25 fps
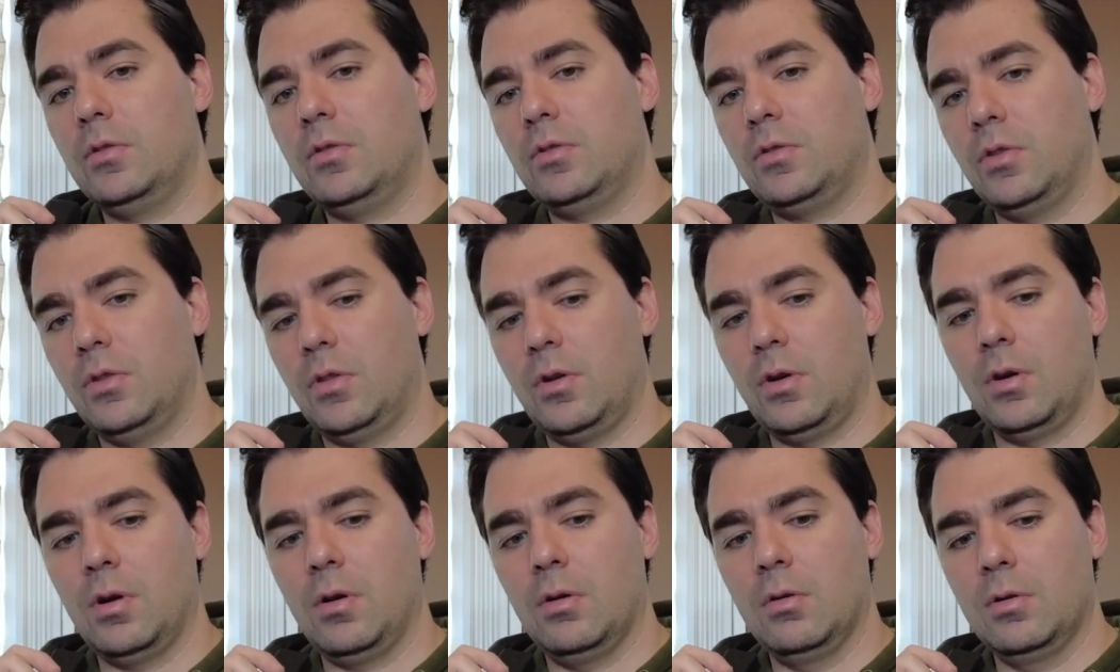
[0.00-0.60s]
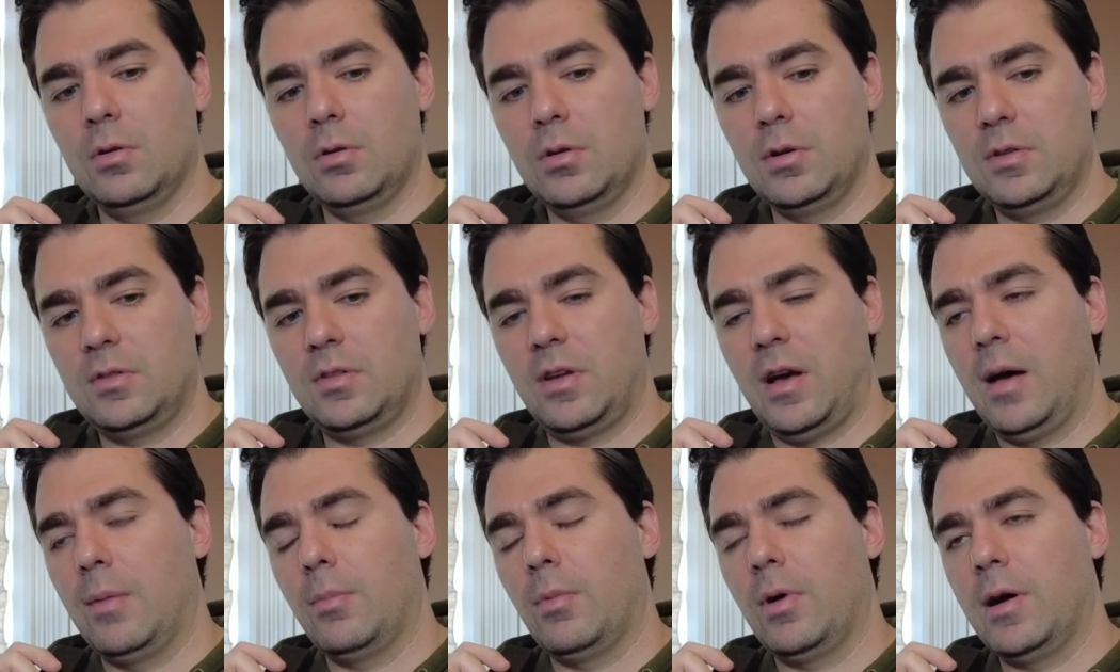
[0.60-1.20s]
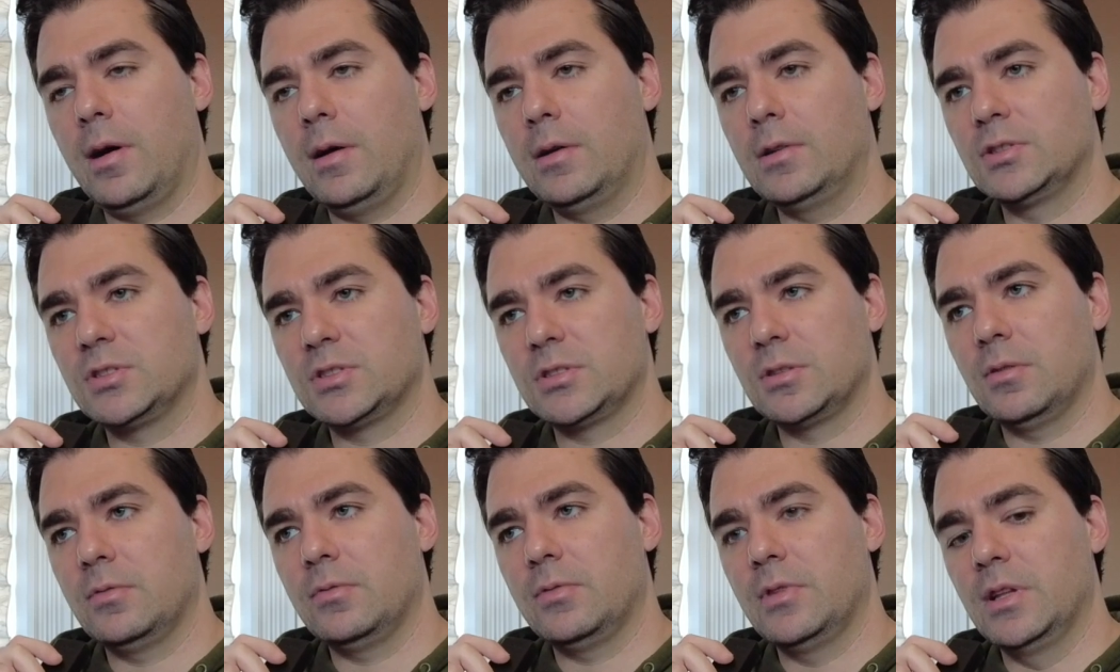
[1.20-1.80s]
to their own timelines
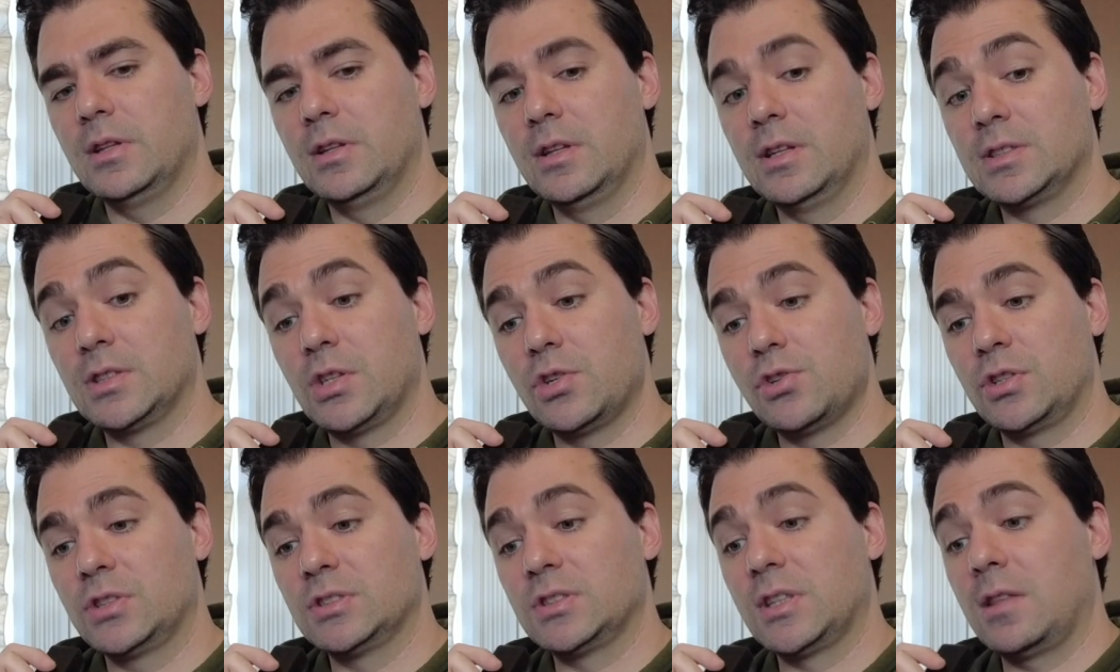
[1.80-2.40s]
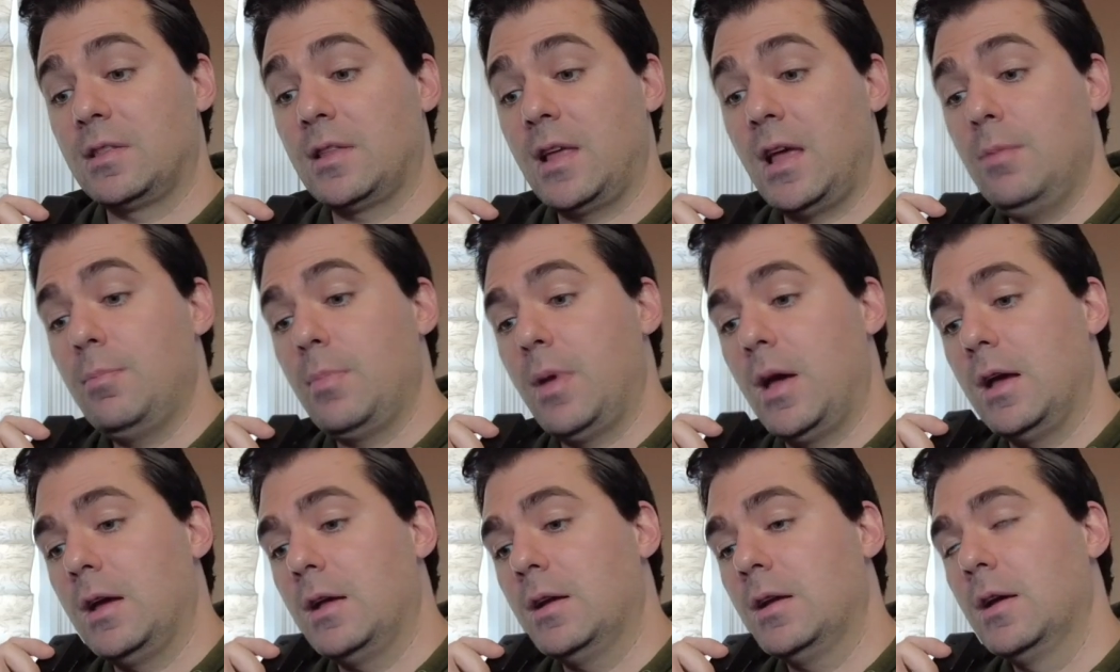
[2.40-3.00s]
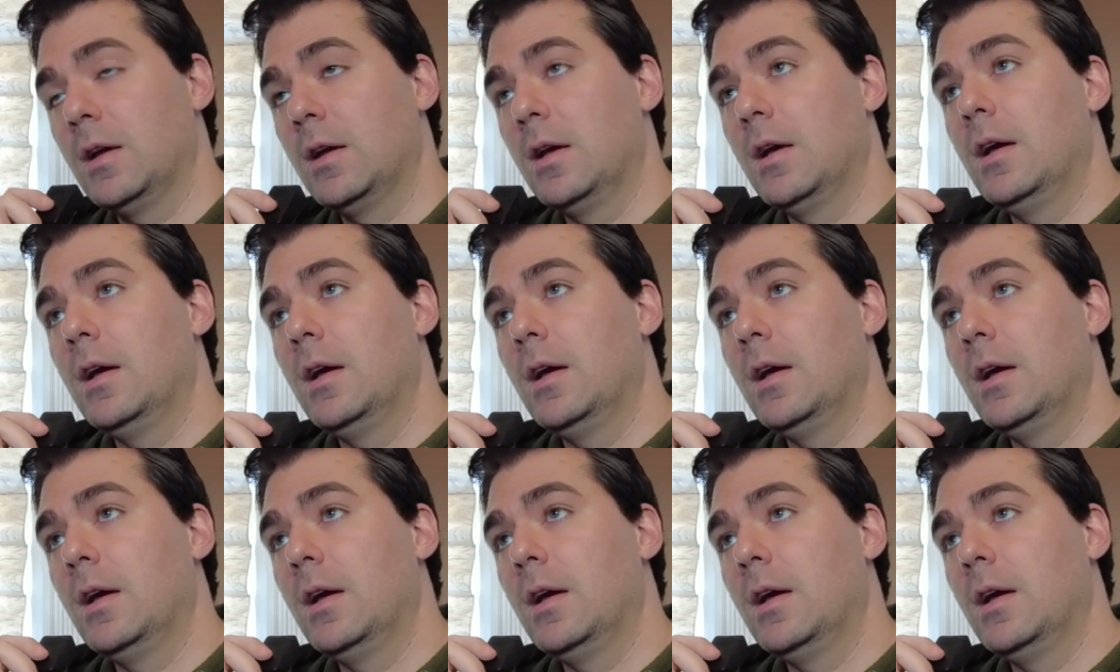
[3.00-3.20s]
of the decisions that they made,